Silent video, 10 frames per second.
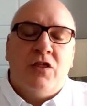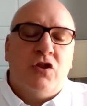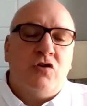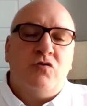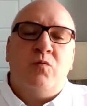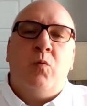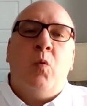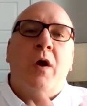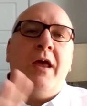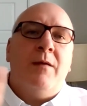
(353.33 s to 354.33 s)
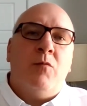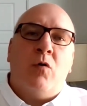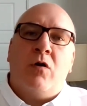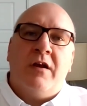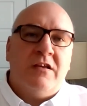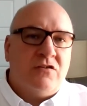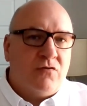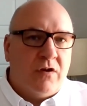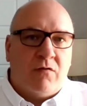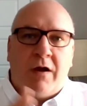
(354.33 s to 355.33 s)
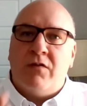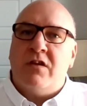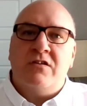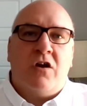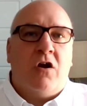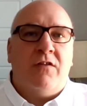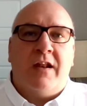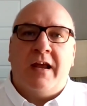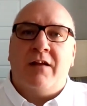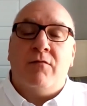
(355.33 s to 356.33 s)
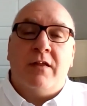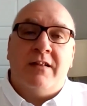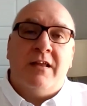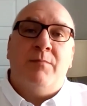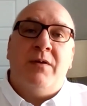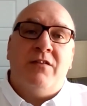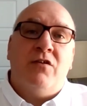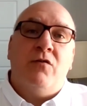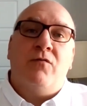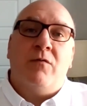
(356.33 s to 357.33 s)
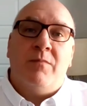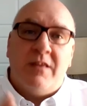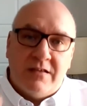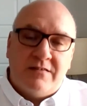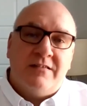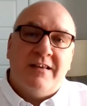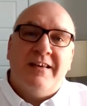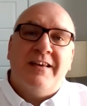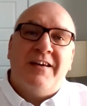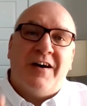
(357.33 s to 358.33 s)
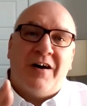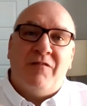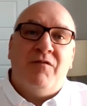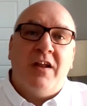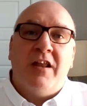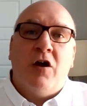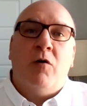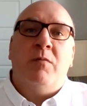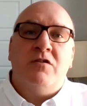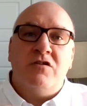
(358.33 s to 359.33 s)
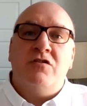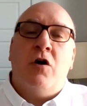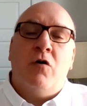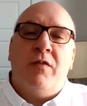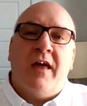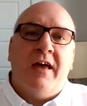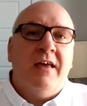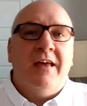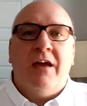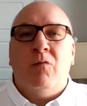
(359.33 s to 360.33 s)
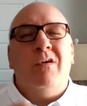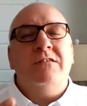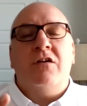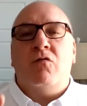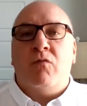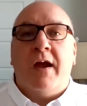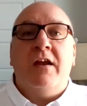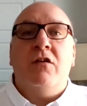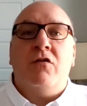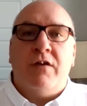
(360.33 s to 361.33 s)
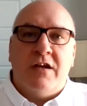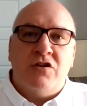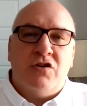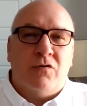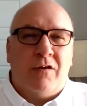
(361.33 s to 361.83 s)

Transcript: There's way more history around this card than I could really dip into from this video, but just know that it wasn't a regular issue.